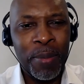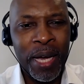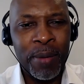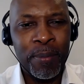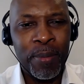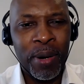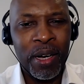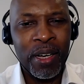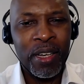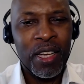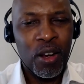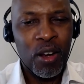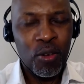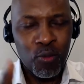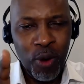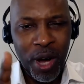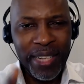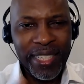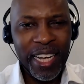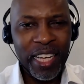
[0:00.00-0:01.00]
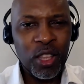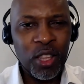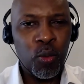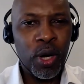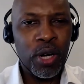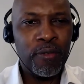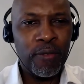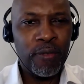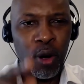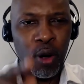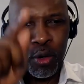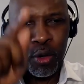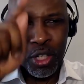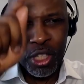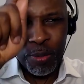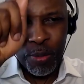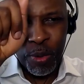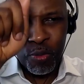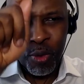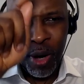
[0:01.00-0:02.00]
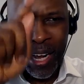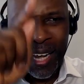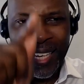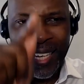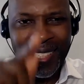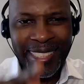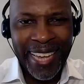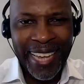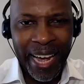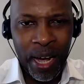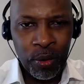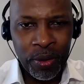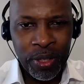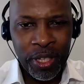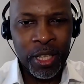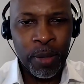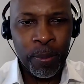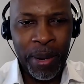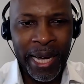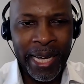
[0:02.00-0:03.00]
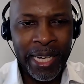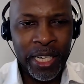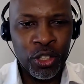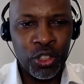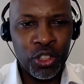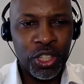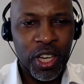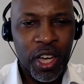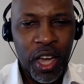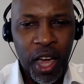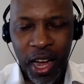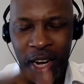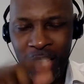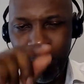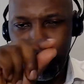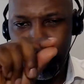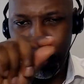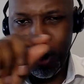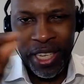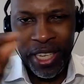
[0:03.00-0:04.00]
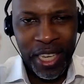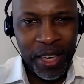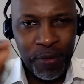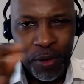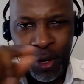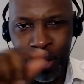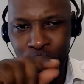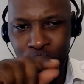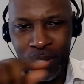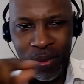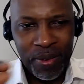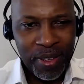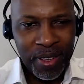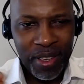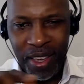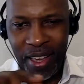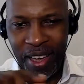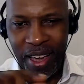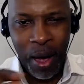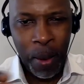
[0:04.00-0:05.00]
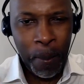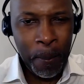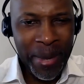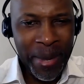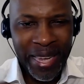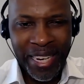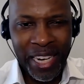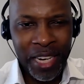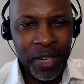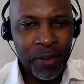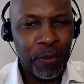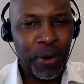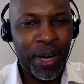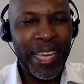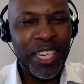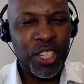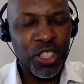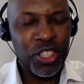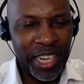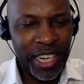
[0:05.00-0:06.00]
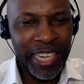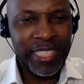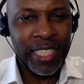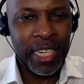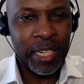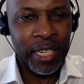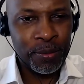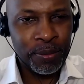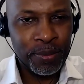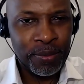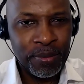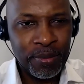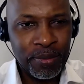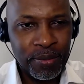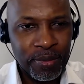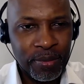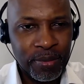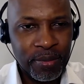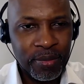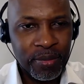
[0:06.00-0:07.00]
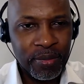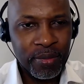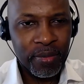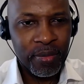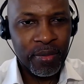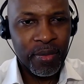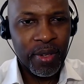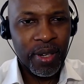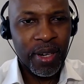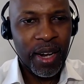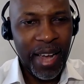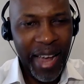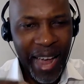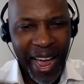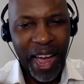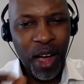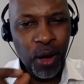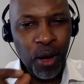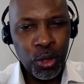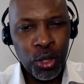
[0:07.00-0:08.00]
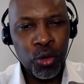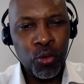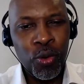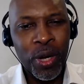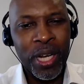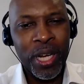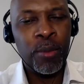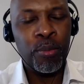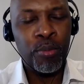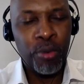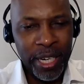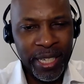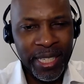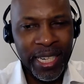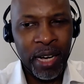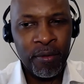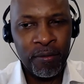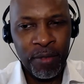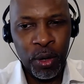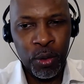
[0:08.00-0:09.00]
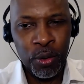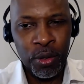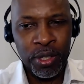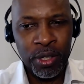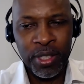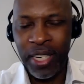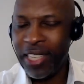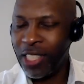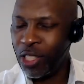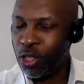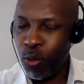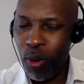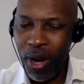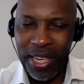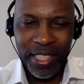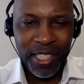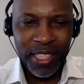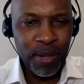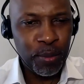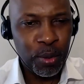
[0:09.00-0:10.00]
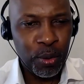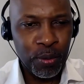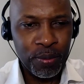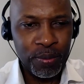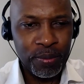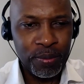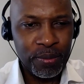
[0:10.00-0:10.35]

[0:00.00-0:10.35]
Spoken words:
paper, write down the word focus, but write it down the page. And I'm going to give you a meaning for each letter. How you really break down focus. And it's quite simple.